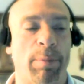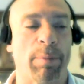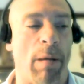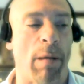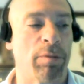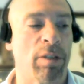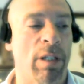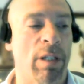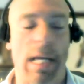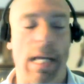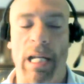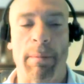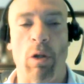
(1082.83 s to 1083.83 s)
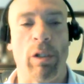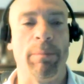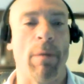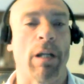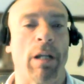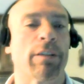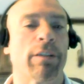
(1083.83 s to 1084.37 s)
up for problems, and I'm only
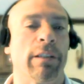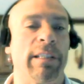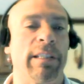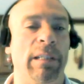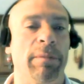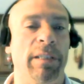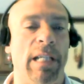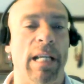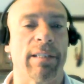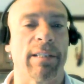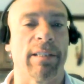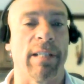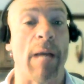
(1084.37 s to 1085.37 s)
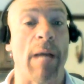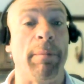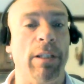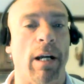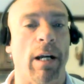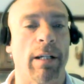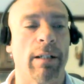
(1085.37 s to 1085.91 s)
monitoring the CMTS
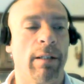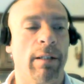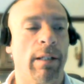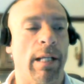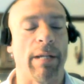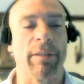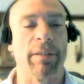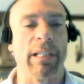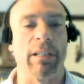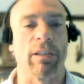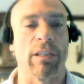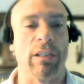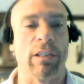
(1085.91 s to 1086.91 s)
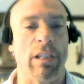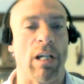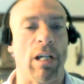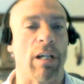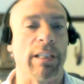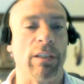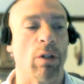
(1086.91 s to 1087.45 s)
MER and everything looks good,
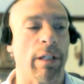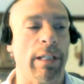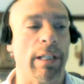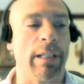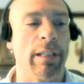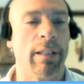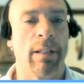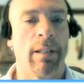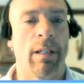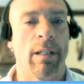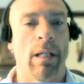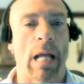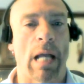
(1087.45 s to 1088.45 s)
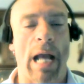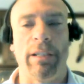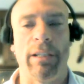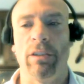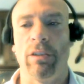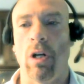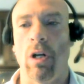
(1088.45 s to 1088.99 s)
hunky-dory, how do
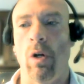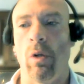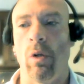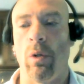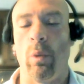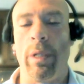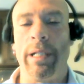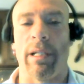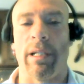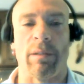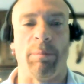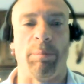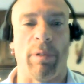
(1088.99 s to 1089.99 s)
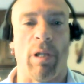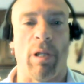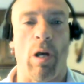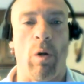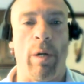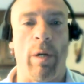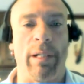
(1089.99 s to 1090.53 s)
you know the wind doesn't
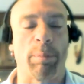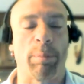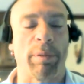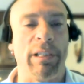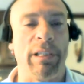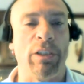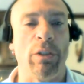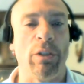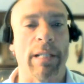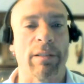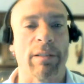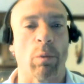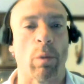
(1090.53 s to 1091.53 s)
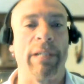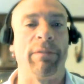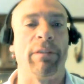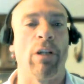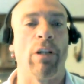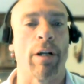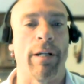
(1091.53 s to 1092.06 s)
blow and the pre-eq has to work
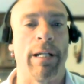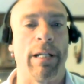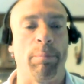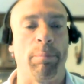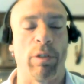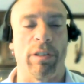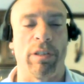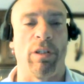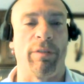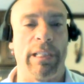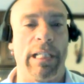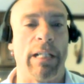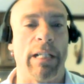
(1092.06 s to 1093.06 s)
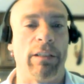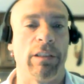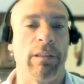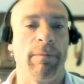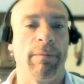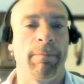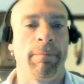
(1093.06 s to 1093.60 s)
even harder and it puts it over the edge?